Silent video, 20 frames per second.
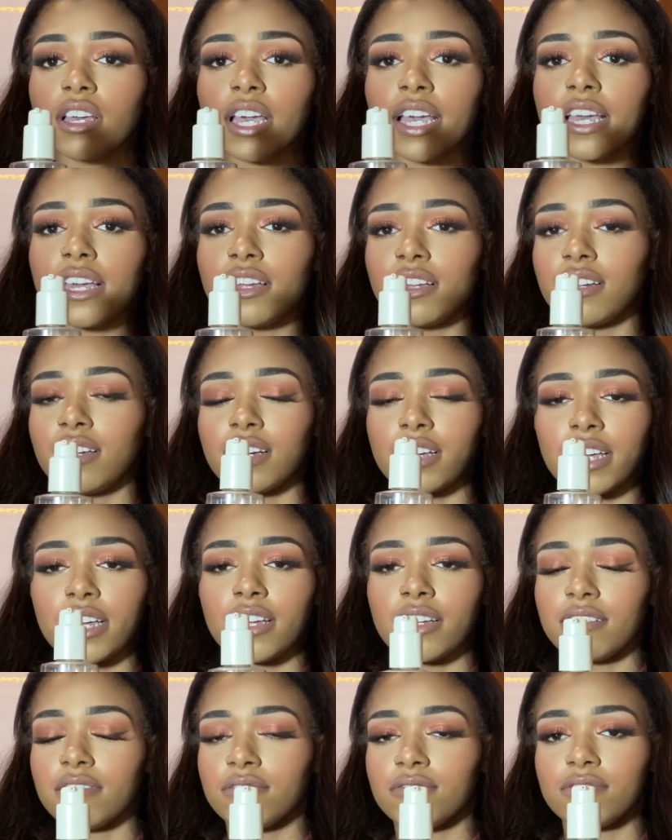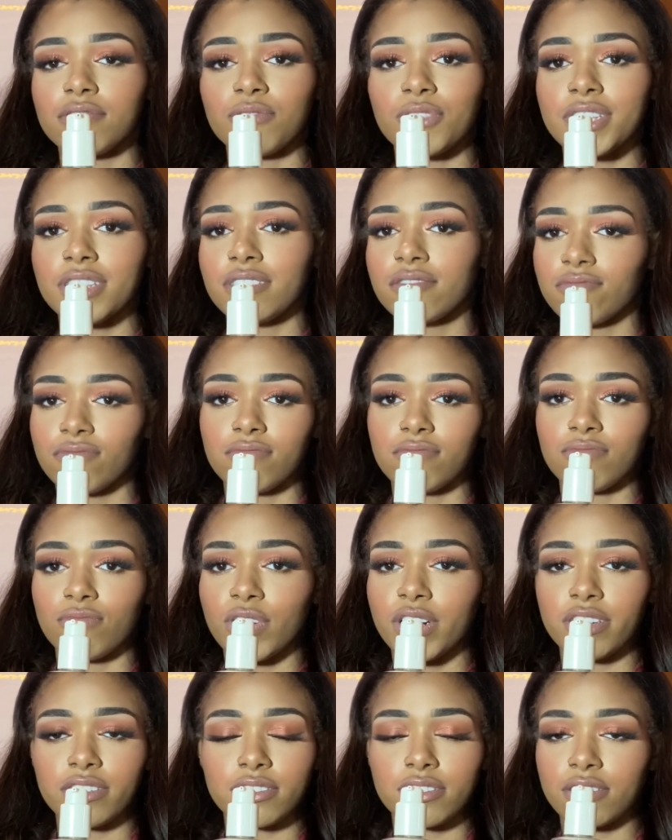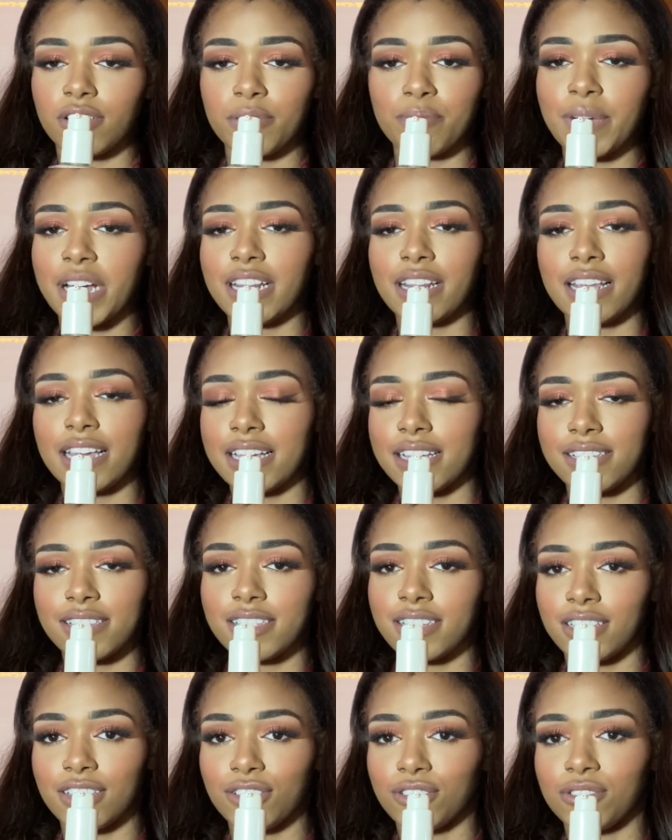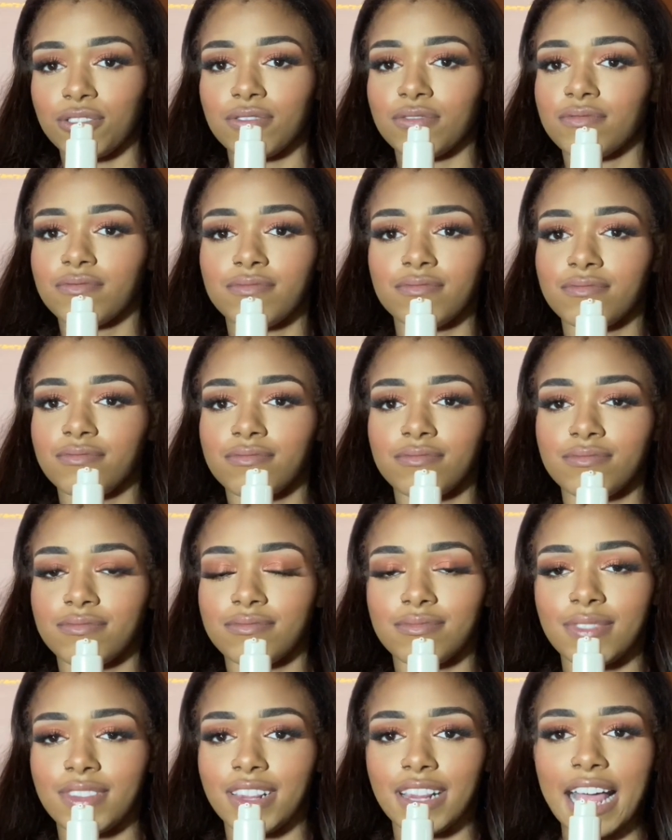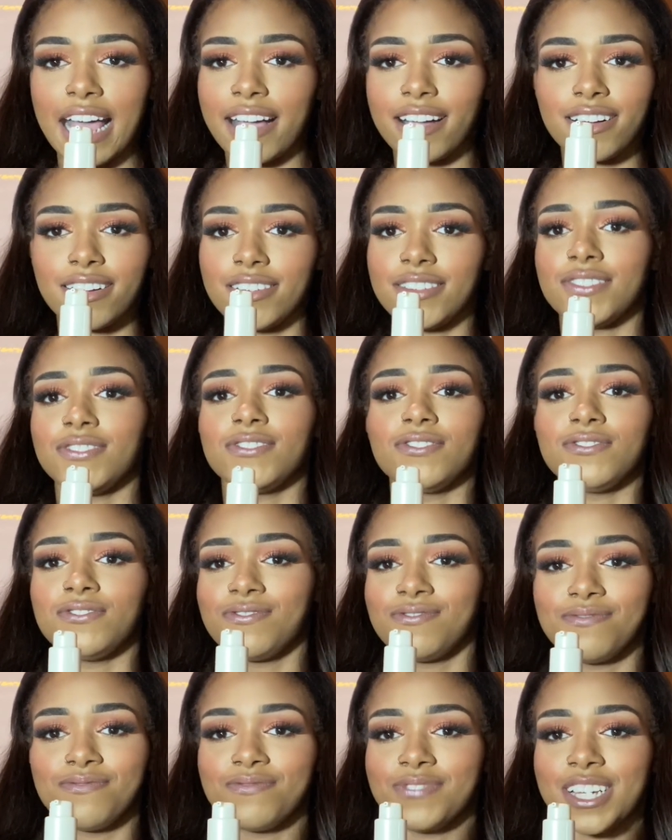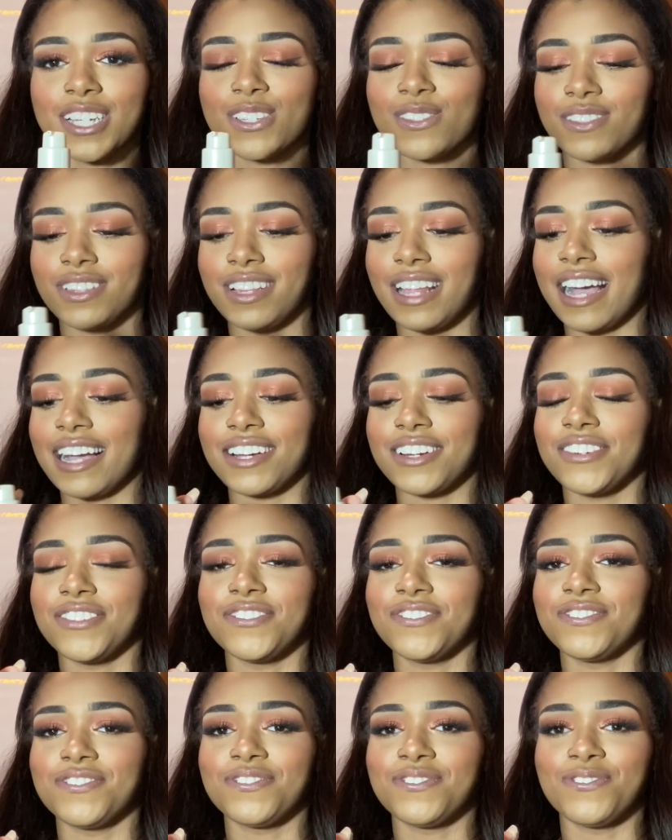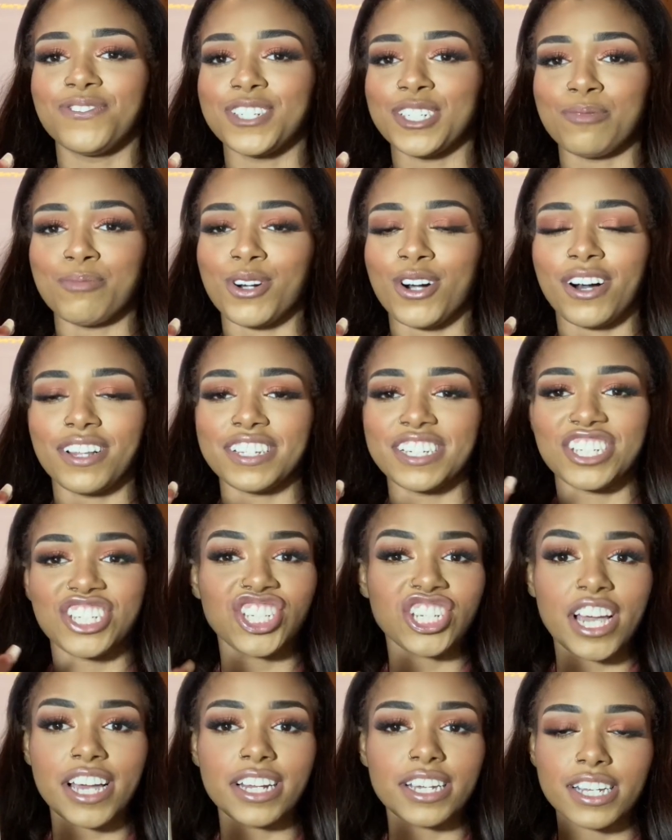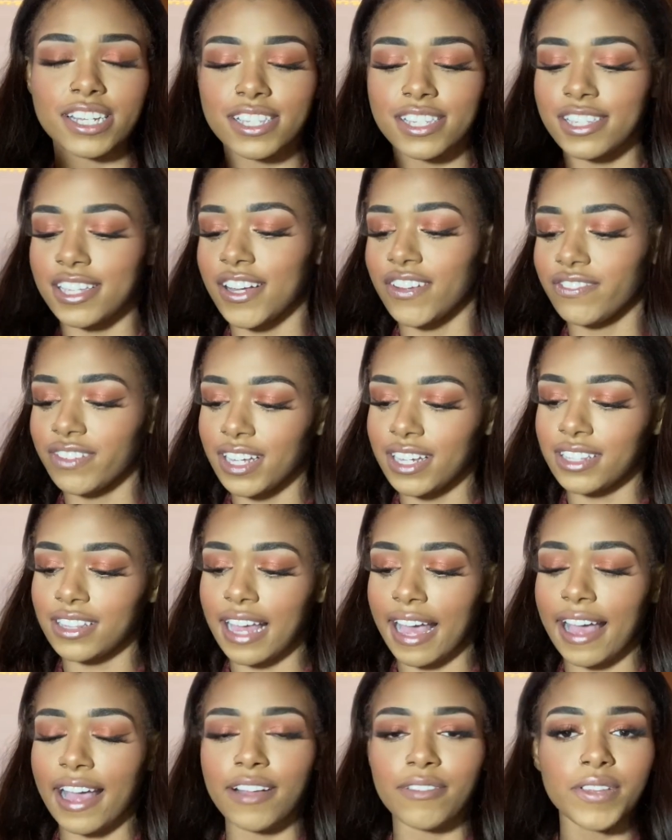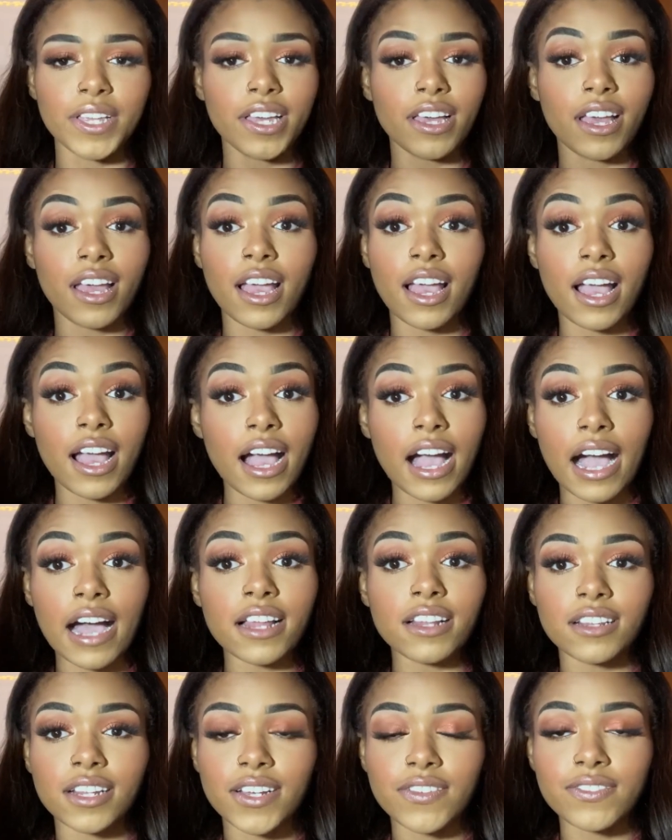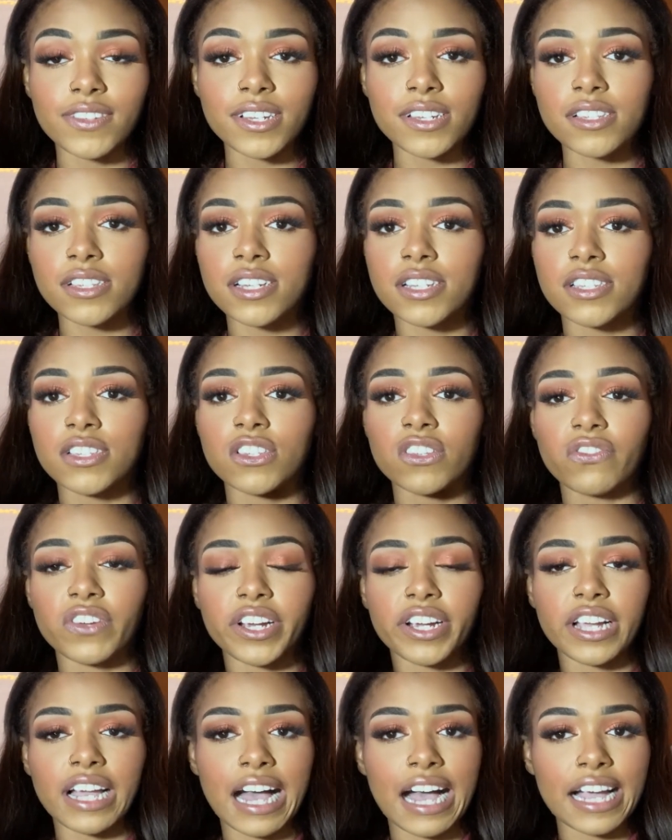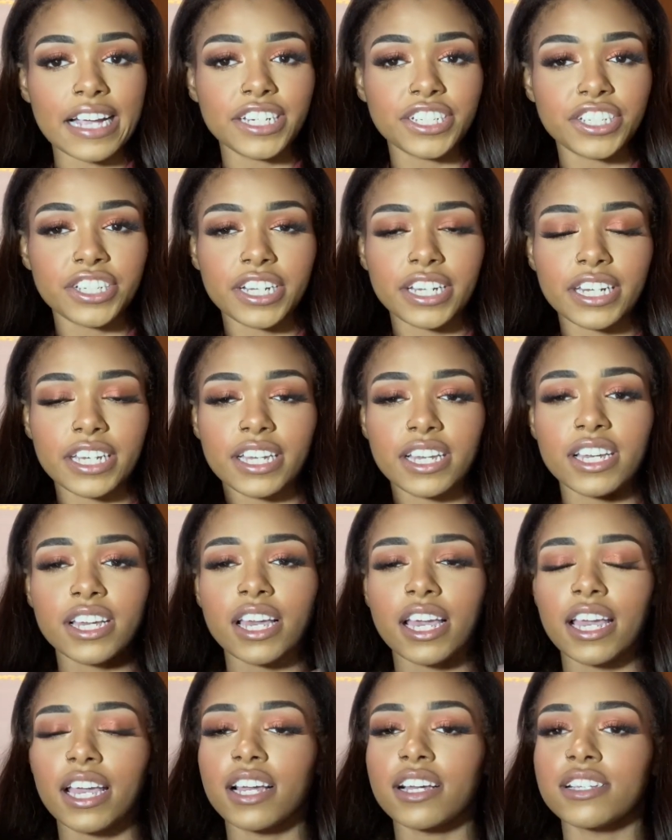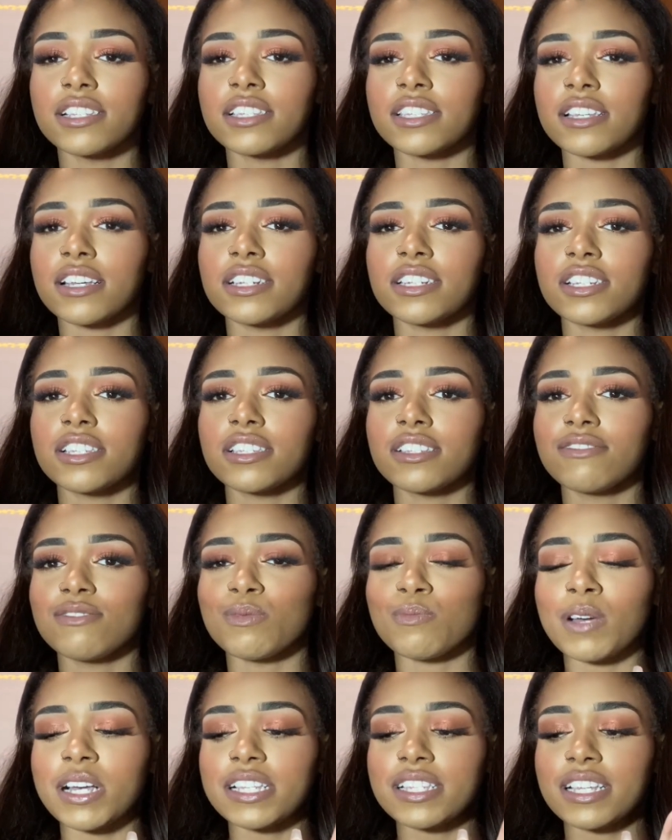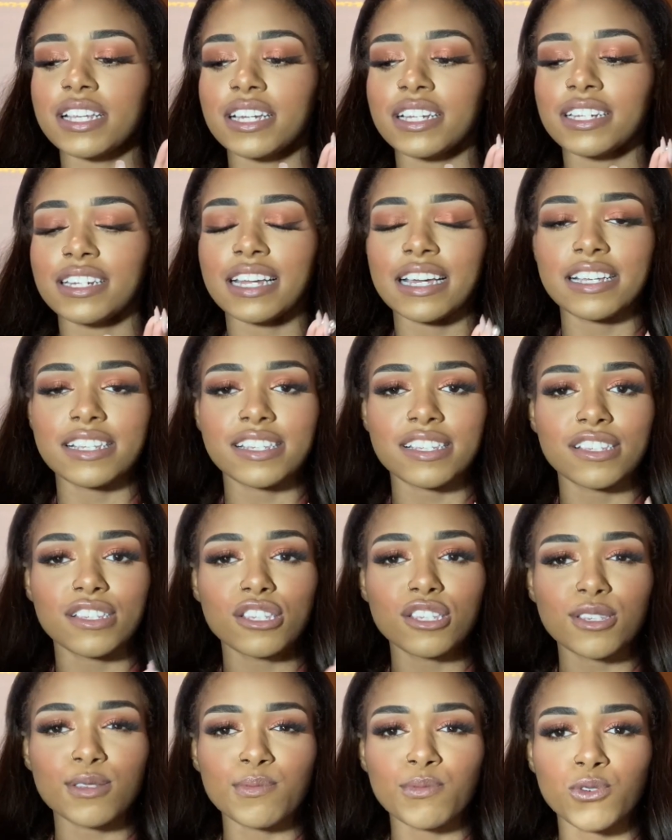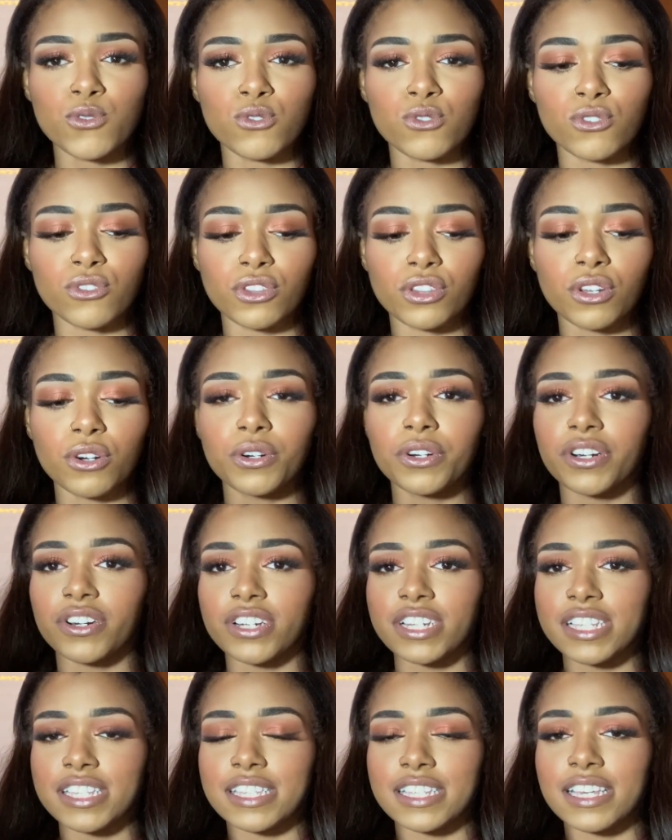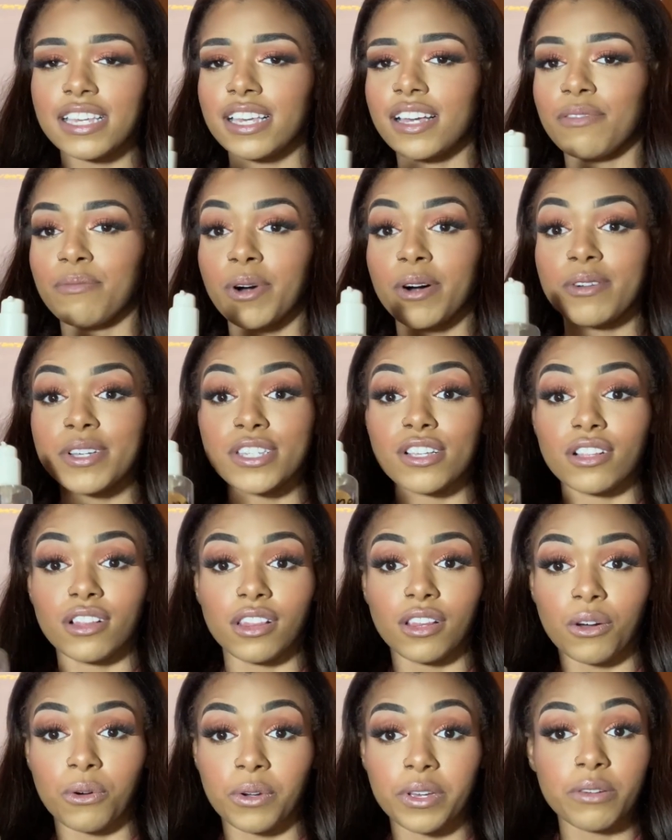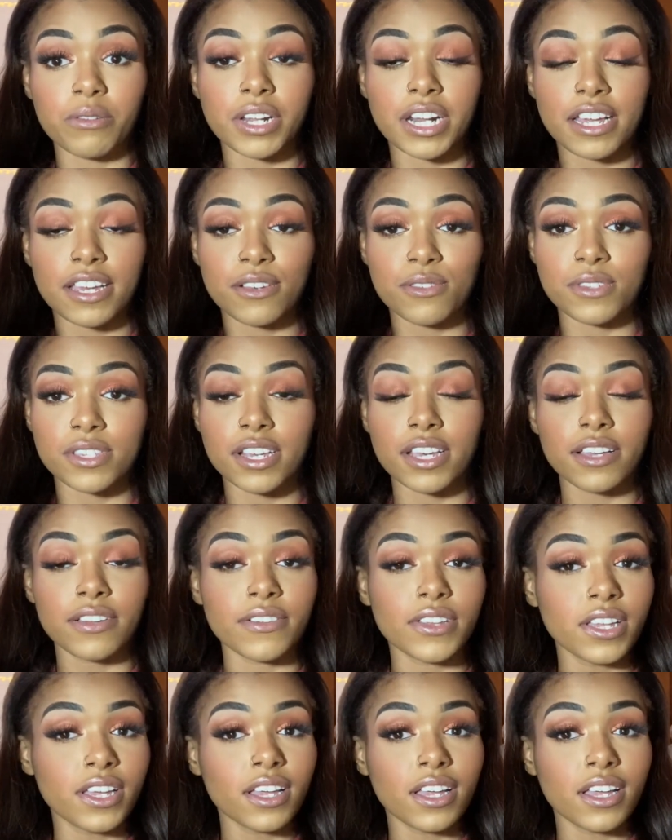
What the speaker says: And again, with what's on my legs, the little lack of whatchamacallit, shedding and stuff like that, I love this because it's very hydrating and it just leaves my skin nice and smooth, no greasy. I'm always glowing when I use it.